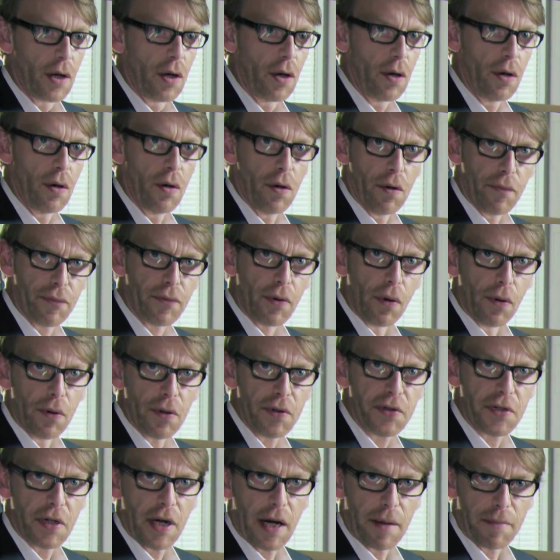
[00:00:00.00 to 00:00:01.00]
Of
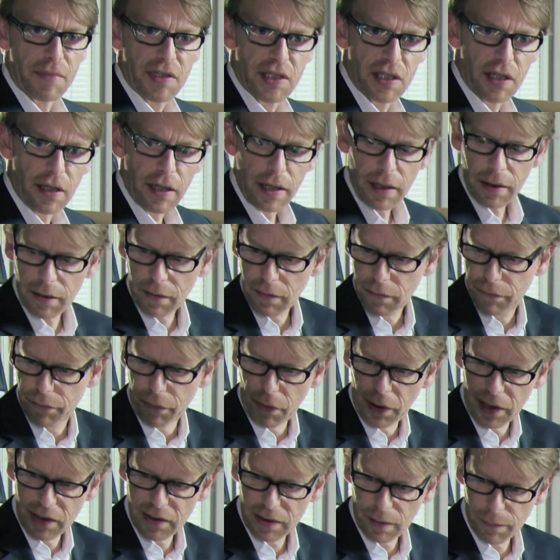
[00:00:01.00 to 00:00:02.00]
course, I'm sitting,
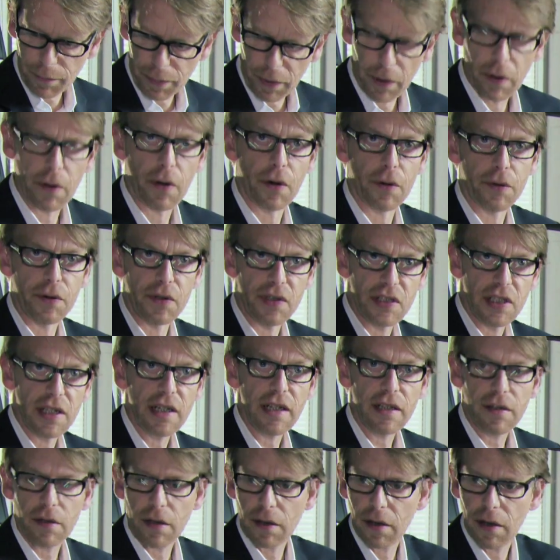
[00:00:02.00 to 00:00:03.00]
for example, on a
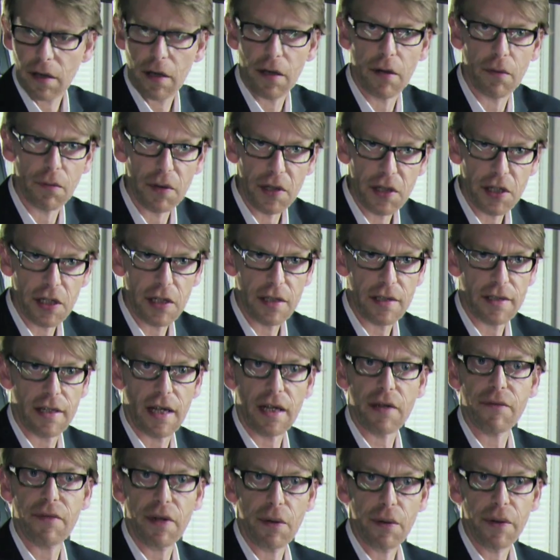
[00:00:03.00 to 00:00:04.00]
seat which is
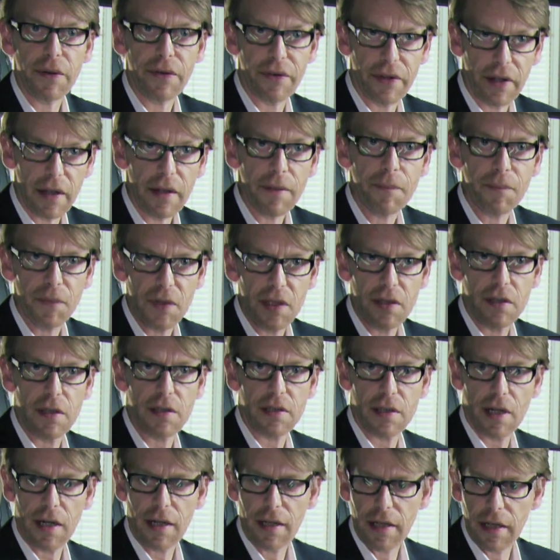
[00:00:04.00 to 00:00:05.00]
like very thin. This
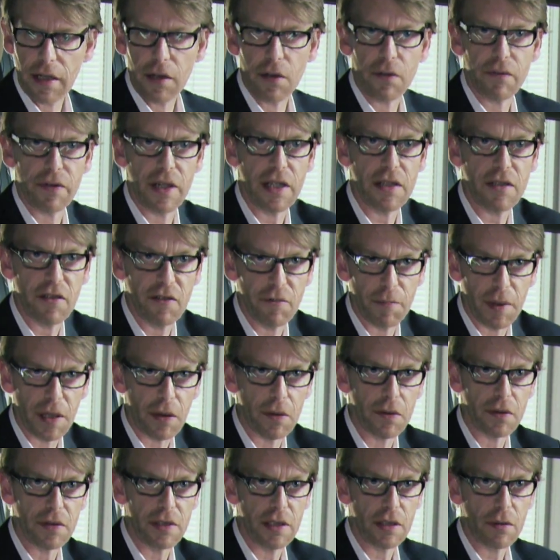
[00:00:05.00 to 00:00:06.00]
is highly innovative
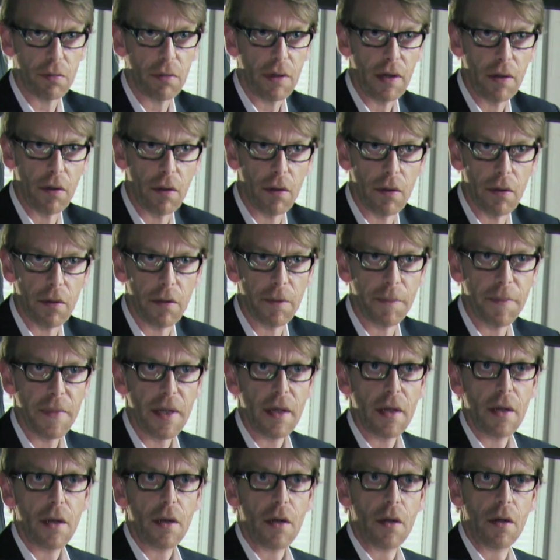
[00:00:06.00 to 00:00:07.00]
because it will allow
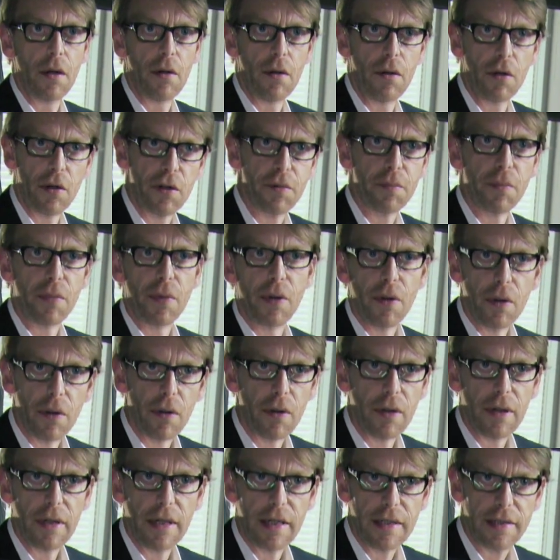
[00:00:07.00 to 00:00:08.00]
a lot
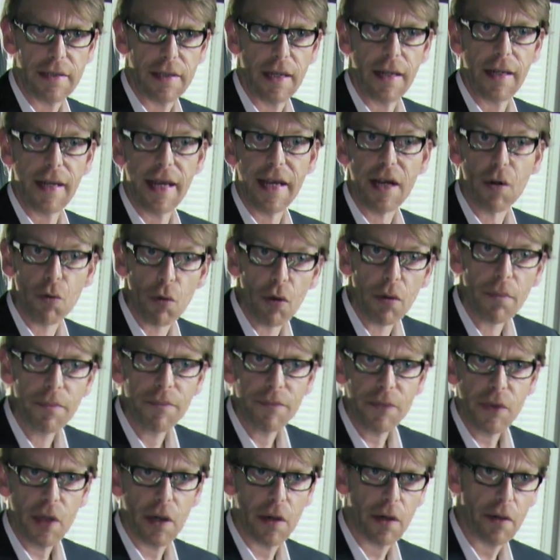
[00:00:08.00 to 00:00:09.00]
more, let's say, leg
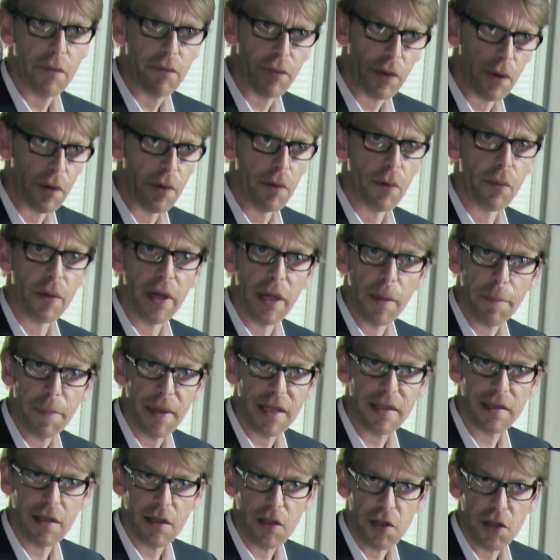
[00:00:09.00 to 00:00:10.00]
room for the rear
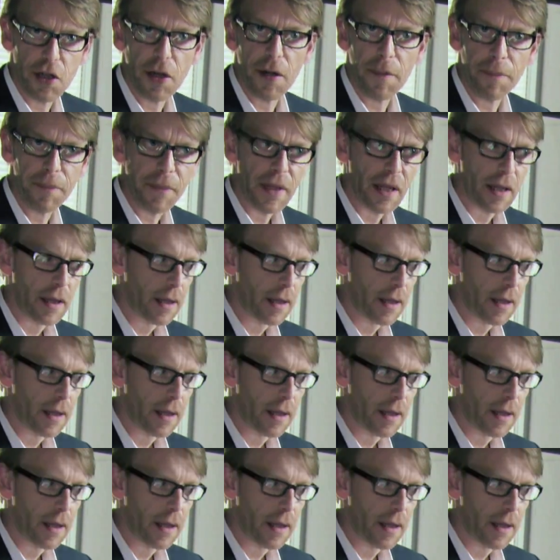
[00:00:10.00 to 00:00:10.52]
passenger.